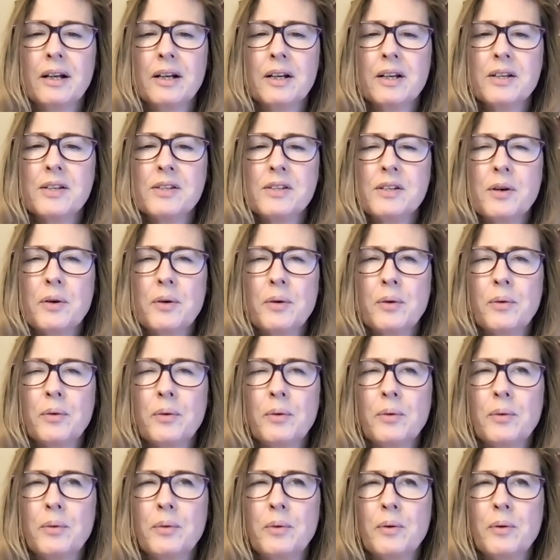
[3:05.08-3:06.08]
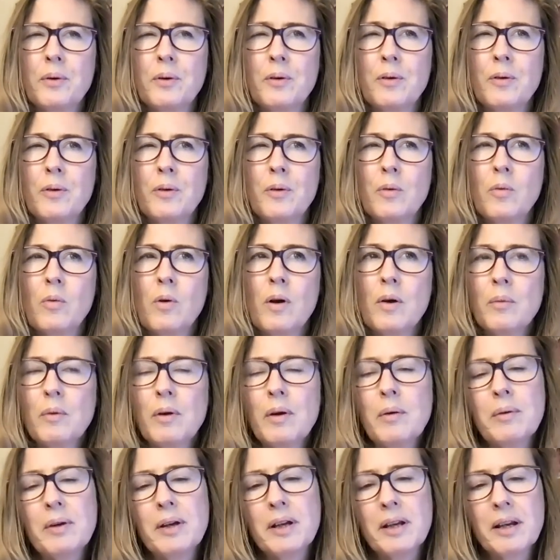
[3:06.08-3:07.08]
So one
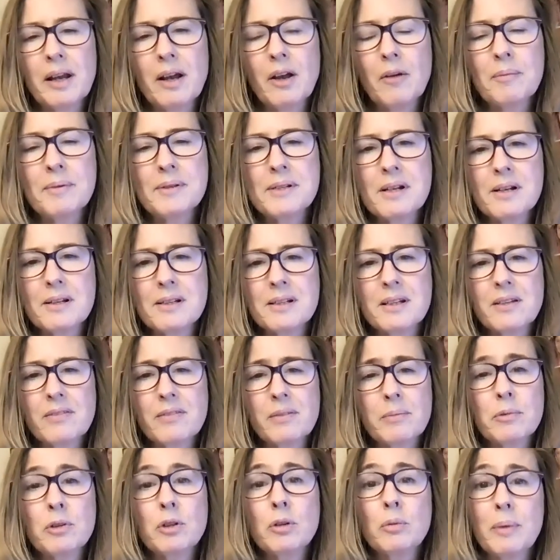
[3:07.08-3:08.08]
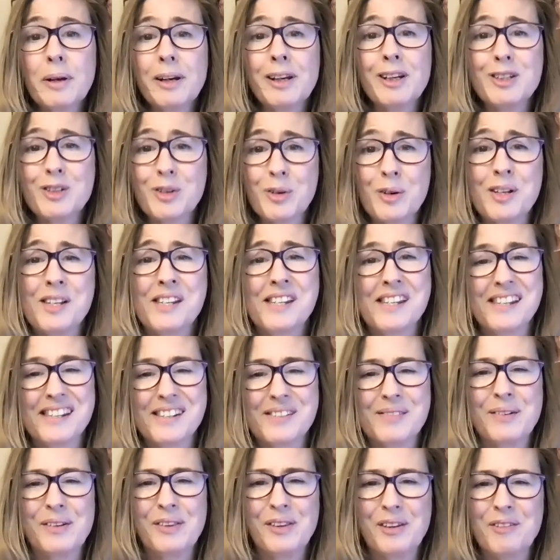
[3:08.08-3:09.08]
way we can help is not to give them too many
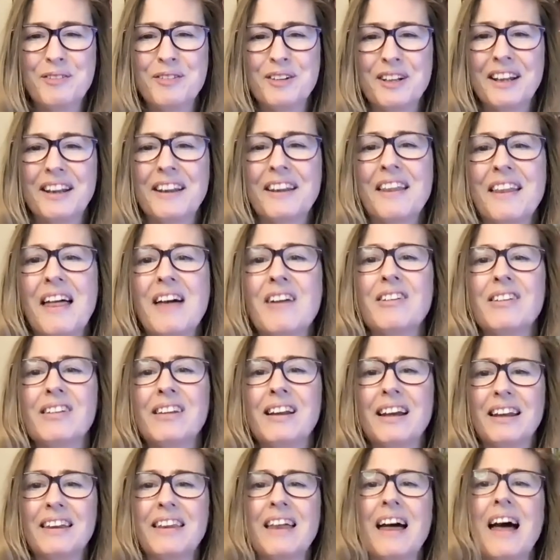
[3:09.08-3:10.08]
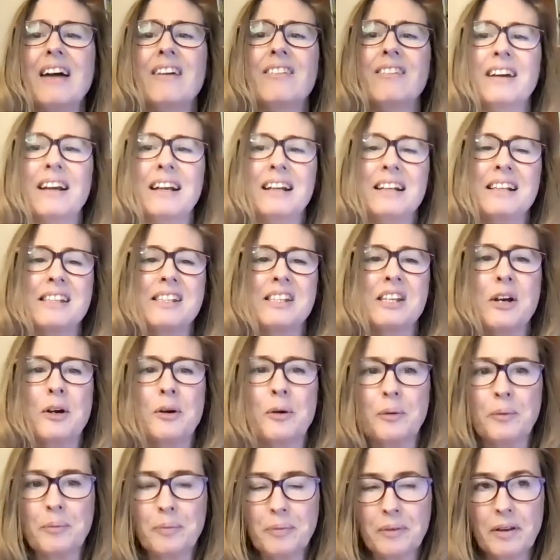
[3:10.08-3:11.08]
choices when they're feeling that like that, right?
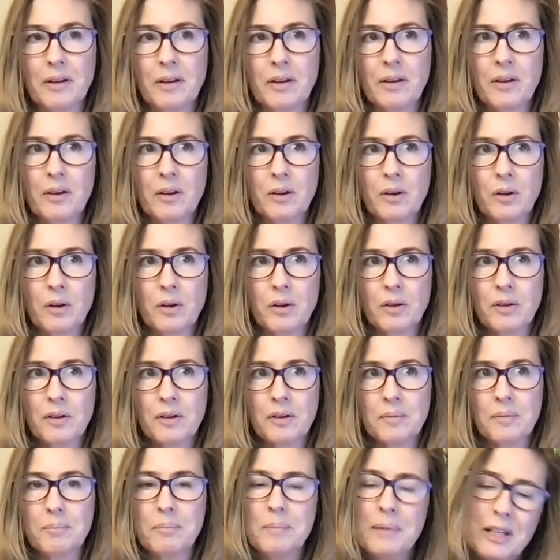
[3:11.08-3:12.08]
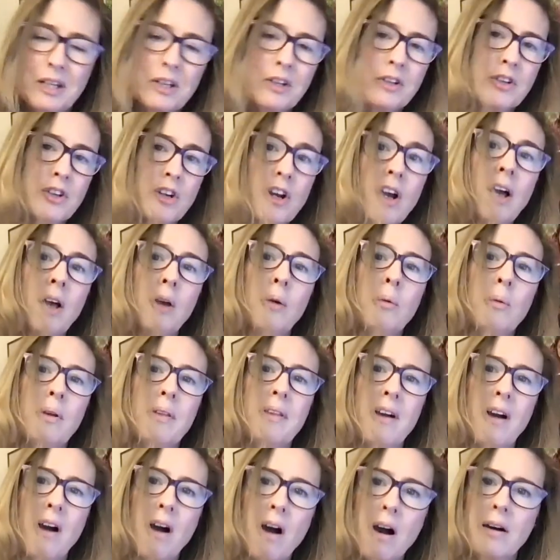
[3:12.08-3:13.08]
So meet your child where
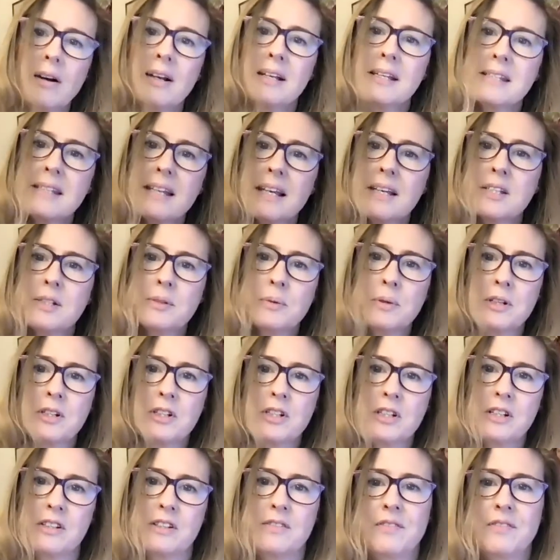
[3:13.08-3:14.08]
they are, assess where she